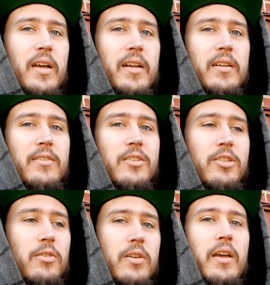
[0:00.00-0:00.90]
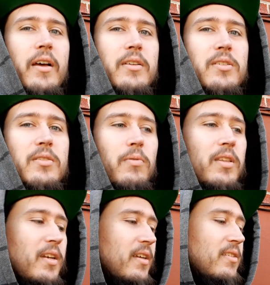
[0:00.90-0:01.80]
kind of show you guys
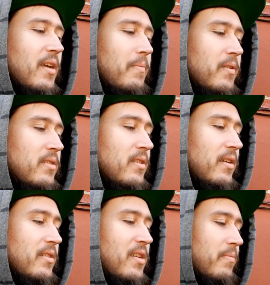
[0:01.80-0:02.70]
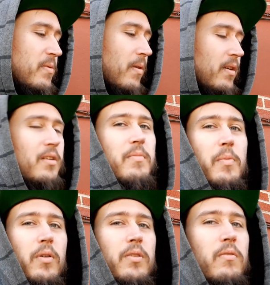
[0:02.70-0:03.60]
what the next step is. The next step is probably going to
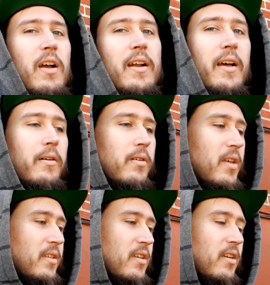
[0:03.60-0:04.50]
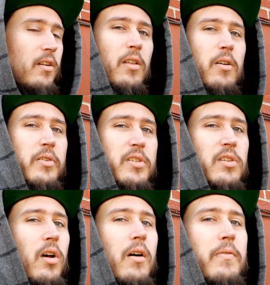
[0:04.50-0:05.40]
be pulling the rad out, taking all the
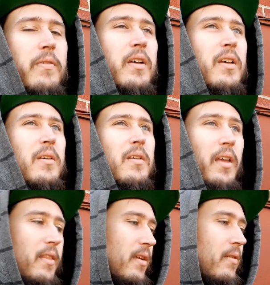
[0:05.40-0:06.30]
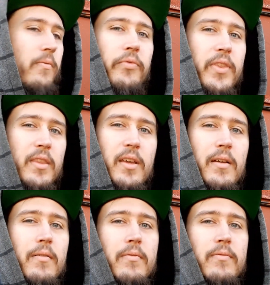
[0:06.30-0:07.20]
hoses off, and then
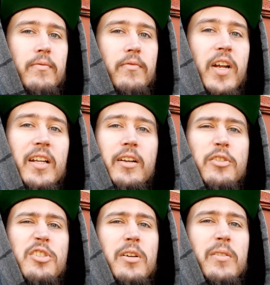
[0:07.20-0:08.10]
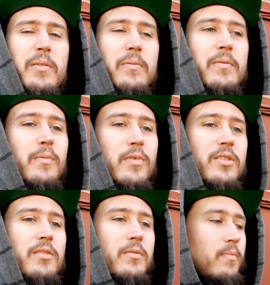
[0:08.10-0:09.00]
the vinegar soak,
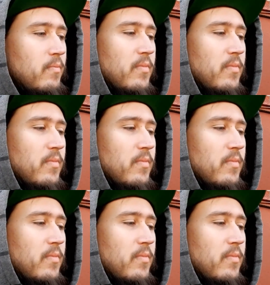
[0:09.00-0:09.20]
which